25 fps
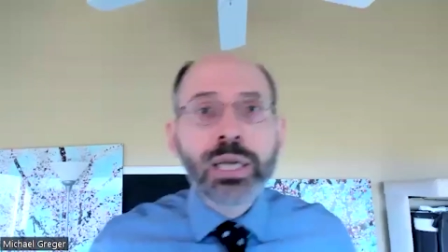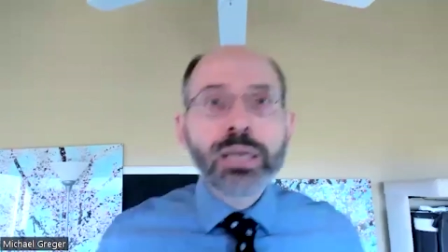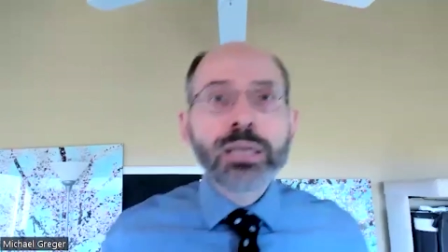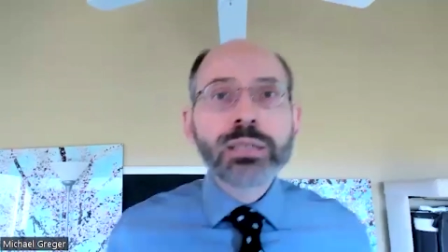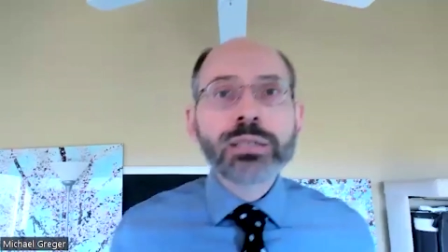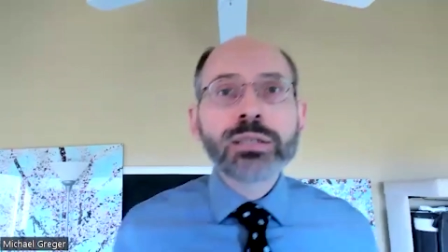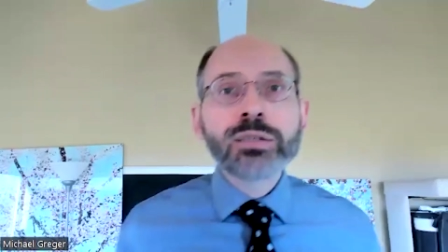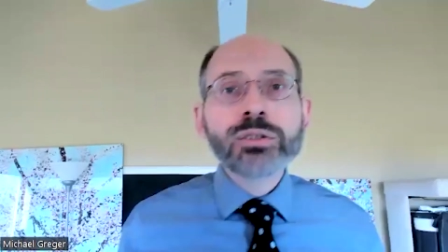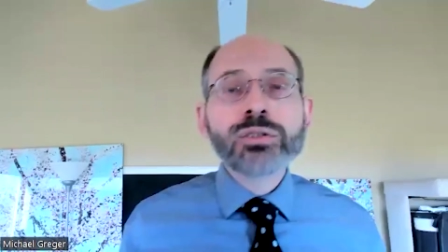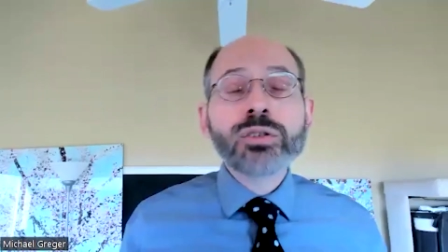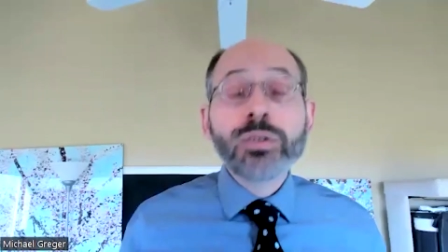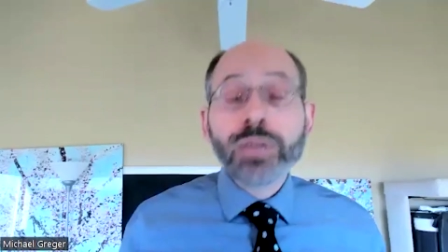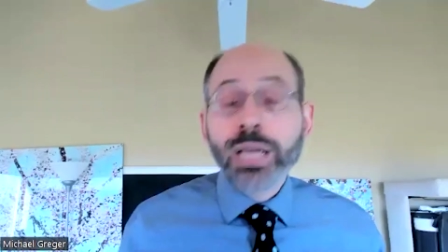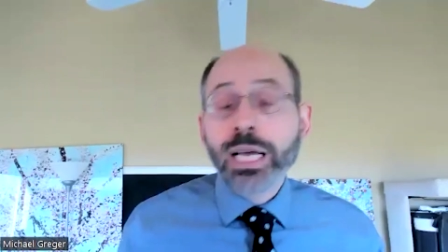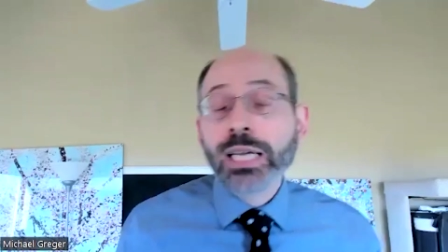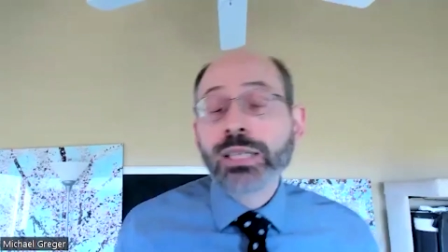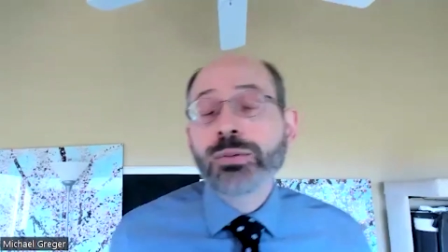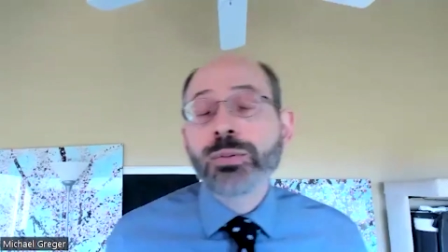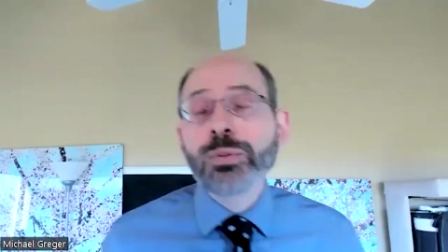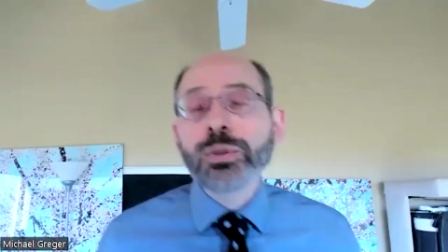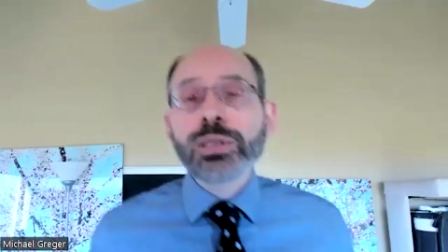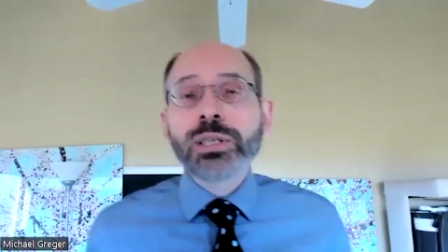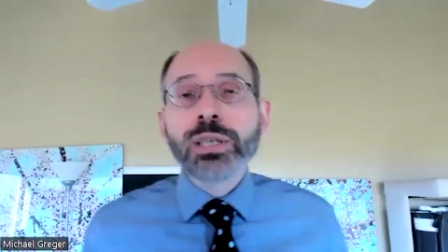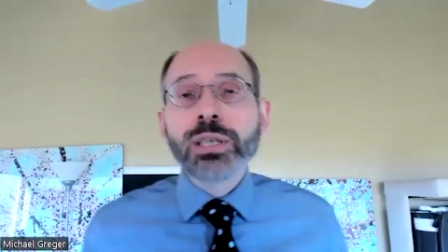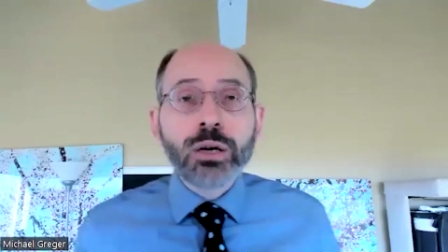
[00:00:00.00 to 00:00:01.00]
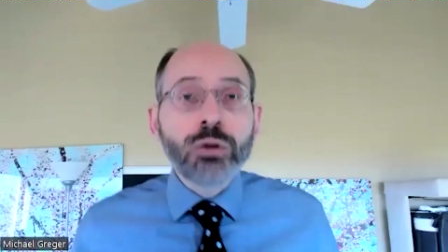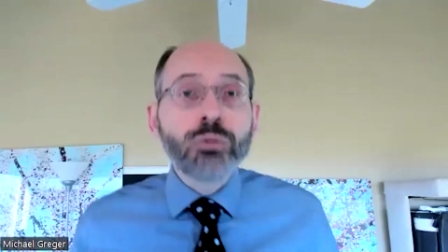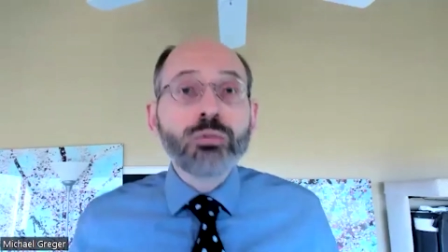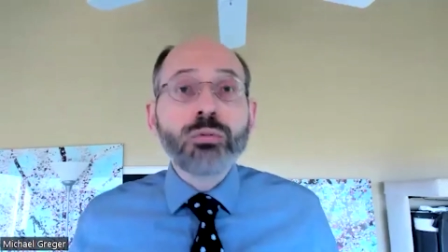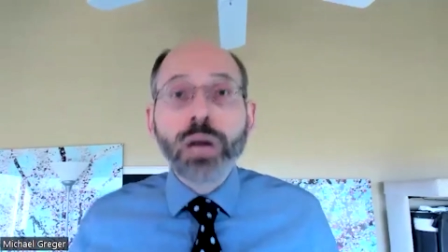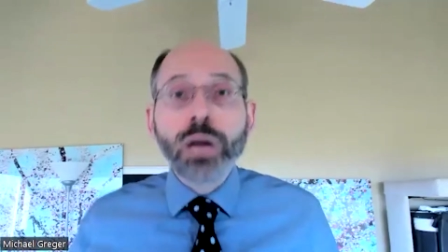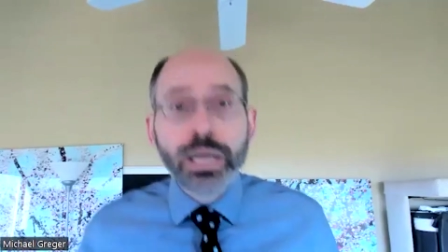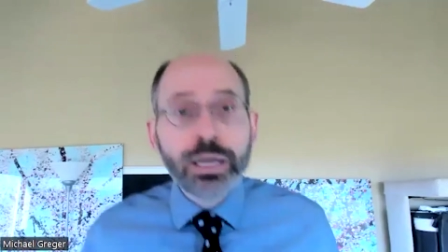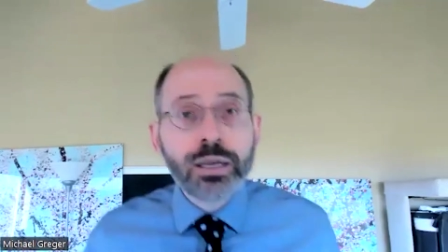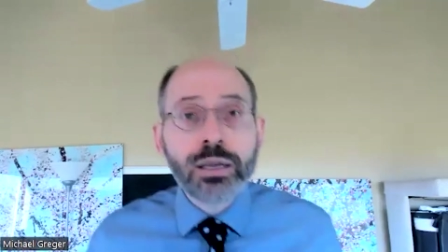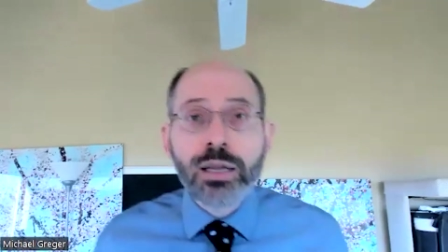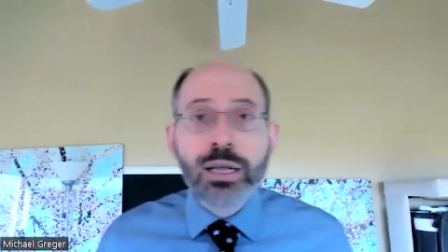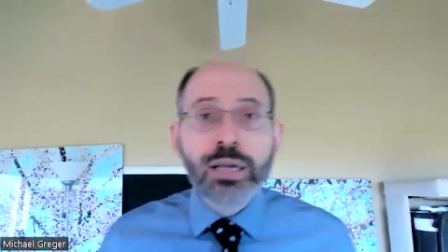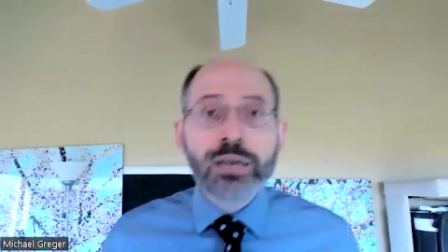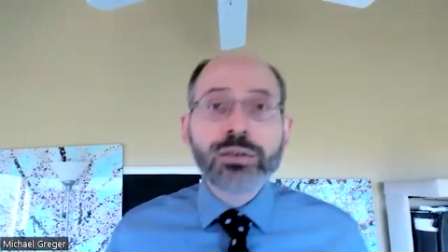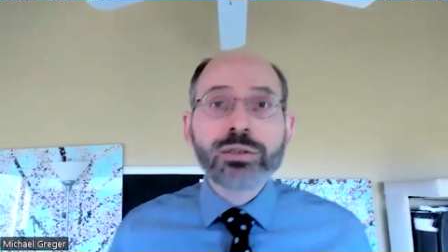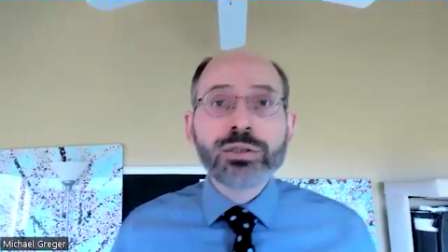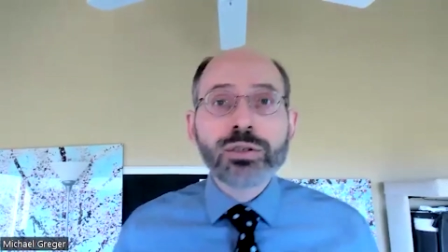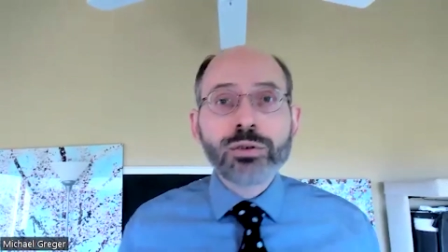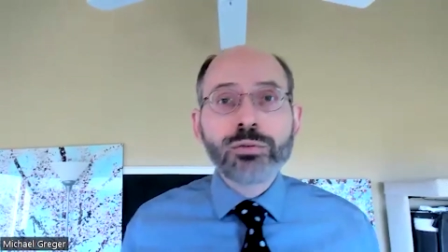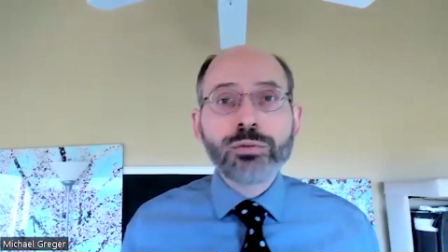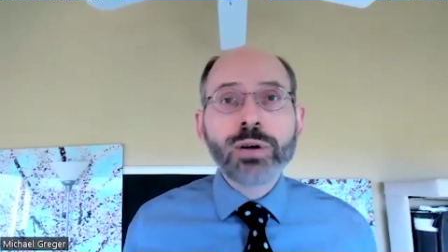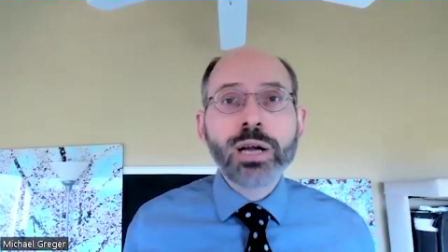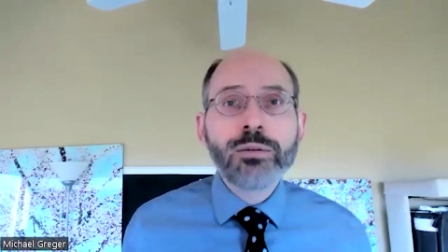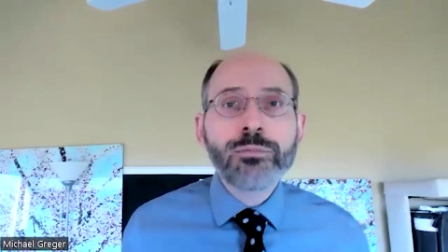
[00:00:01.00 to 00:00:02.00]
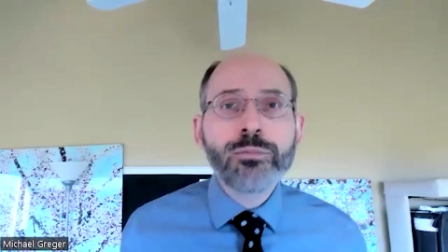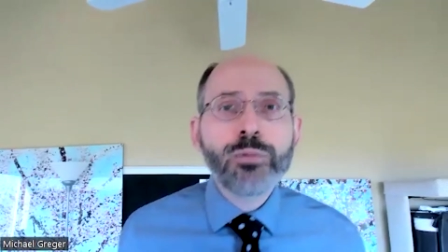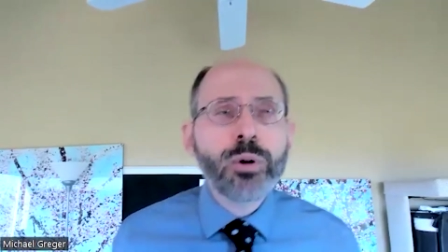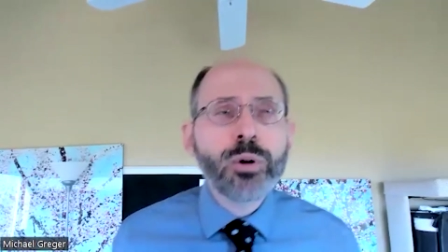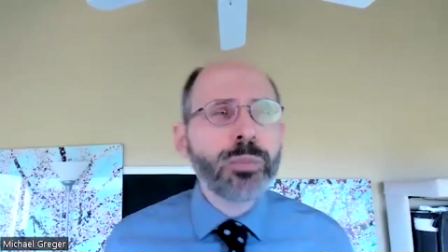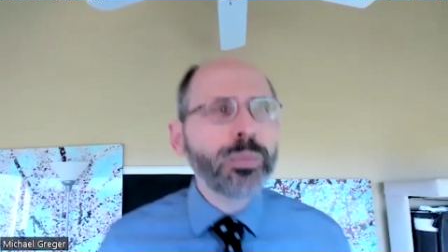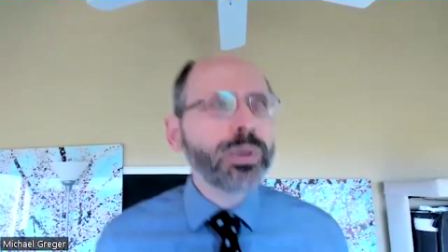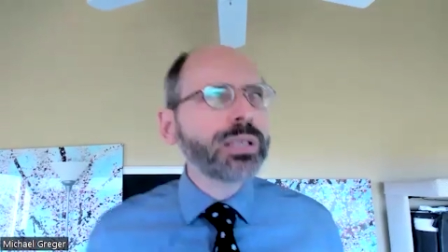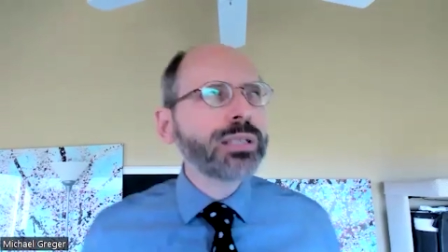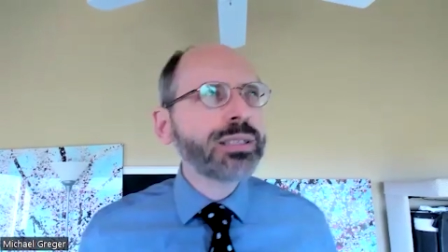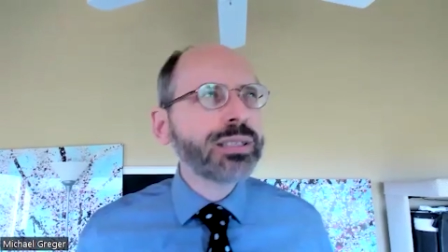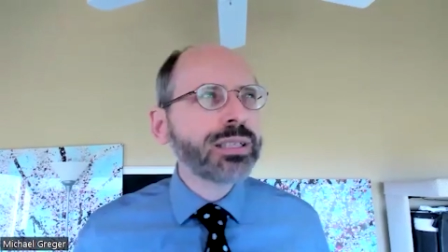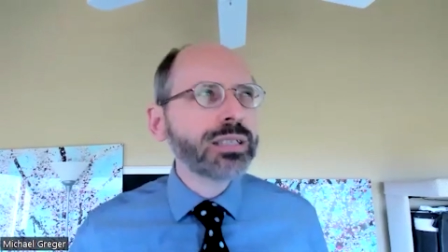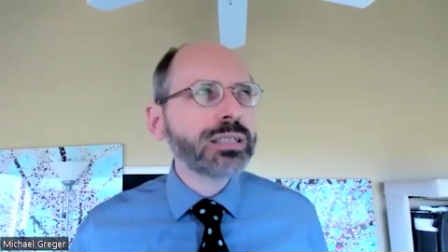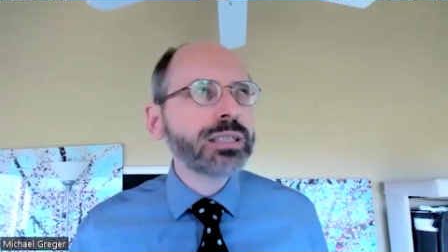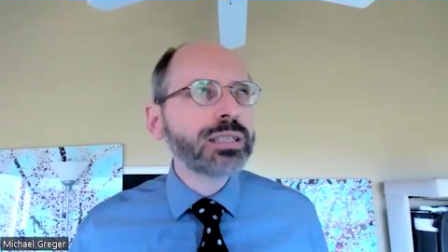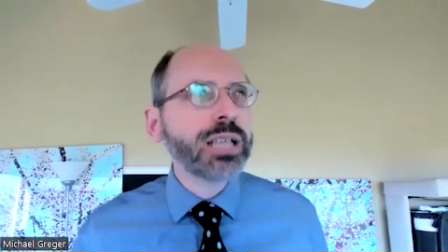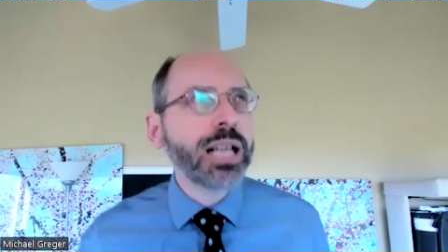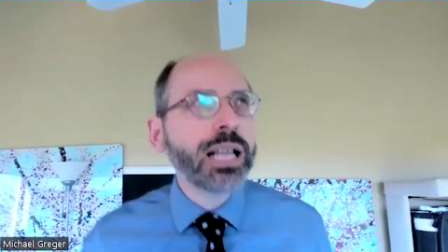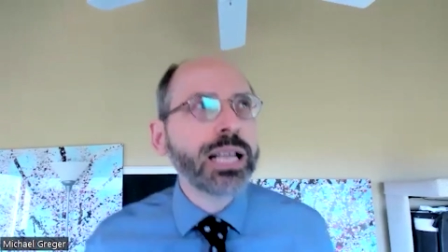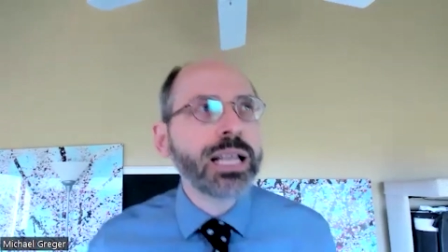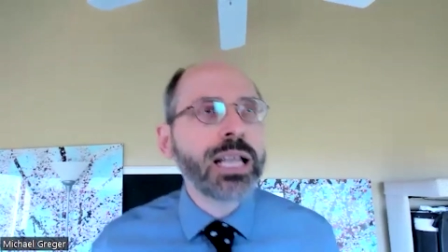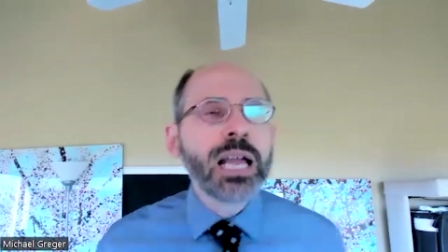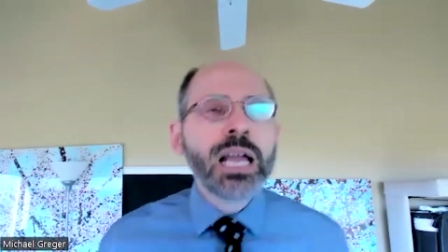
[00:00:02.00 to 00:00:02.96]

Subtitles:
And so that's what, regulators are around for, but it's just like,